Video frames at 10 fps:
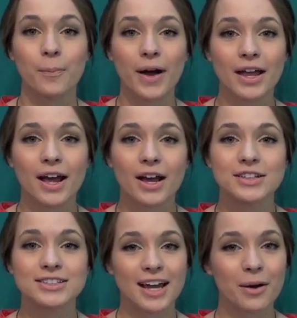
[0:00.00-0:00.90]
But
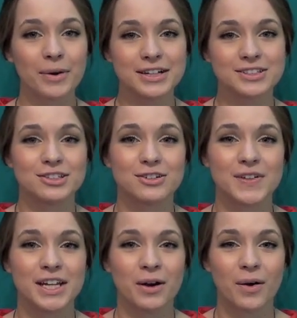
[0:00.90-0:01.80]
today I wanted to do a
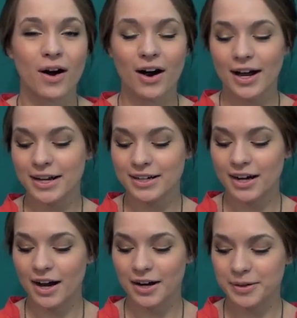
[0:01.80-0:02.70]
video
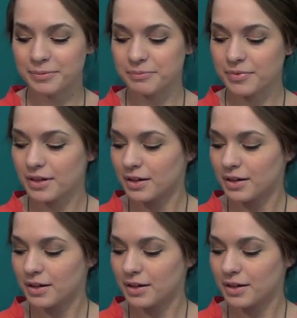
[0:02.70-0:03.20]
on